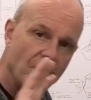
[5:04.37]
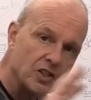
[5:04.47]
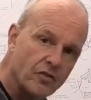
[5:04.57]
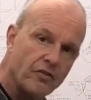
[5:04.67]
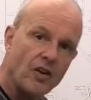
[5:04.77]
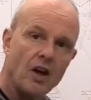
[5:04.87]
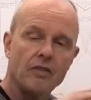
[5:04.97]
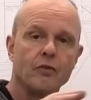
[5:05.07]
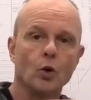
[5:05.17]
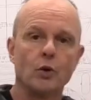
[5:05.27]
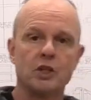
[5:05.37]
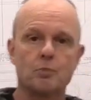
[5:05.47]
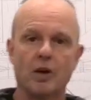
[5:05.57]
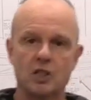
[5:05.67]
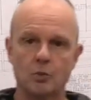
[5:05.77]
as far forward as
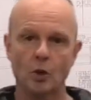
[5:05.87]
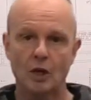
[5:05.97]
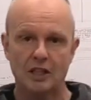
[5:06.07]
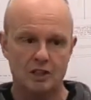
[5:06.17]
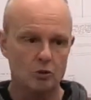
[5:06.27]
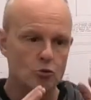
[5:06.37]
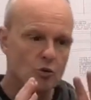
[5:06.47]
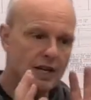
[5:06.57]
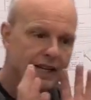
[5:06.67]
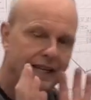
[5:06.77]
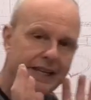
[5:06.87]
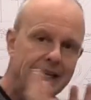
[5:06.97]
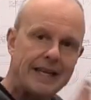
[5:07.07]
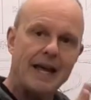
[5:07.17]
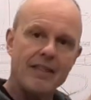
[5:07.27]
possible to really
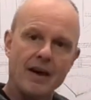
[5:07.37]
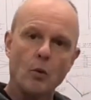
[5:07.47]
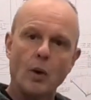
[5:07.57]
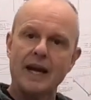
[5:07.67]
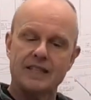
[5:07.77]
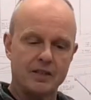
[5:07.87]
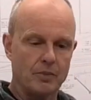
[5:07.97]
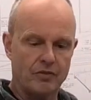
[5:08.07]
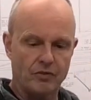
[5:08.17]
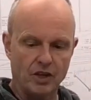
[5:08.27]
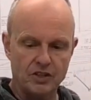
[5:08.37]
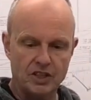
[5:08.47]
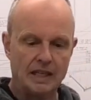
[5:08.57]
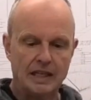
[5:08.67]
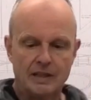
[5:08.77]
get that weight up the
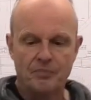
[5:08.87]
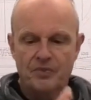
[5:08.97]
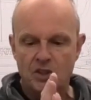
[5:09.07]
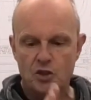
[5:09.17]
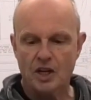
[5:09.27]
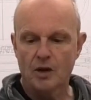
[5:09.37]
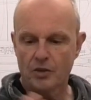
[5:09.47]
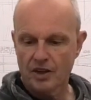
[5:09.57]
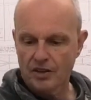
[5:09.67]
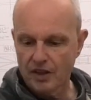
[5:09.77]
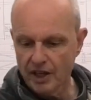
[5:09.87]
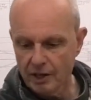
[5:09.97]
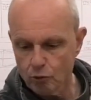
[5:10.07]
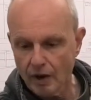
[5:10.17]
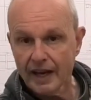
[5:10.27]
front so that
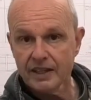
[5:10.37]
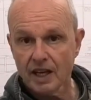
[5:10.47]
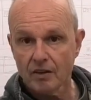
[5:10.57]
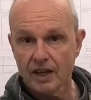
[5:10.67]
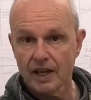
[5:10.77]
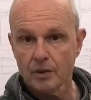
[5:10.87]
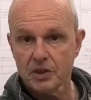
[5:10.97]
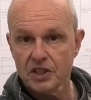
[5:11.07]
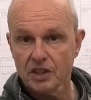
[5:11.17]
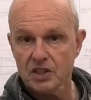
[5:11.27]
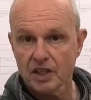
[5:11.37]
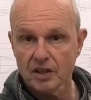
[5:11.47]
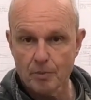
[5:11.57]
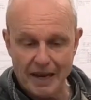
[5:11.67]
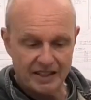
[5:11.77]
the radio gear, which you can see
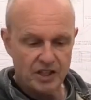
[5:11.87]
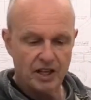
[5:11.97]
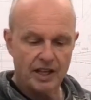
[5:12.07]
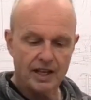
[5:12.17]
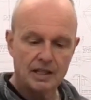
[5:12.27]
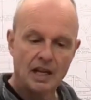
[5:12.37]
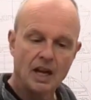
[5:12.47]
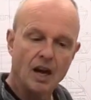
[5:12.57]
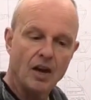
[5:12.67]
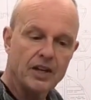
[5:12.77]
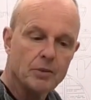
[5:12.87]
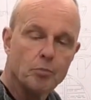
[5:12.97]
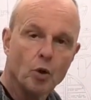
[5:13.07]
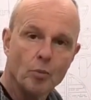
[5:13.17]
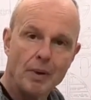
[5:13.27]
on the bench here, I can
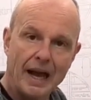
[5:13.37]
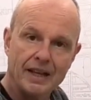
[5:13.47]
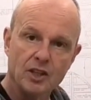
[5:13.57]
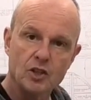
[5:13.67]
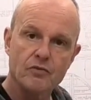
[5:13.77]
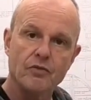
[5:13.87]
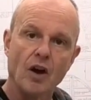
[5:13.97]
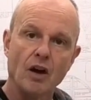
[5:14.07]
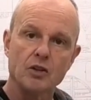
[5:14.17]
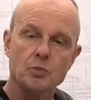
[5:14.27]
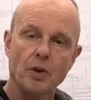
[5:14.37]
put back as far as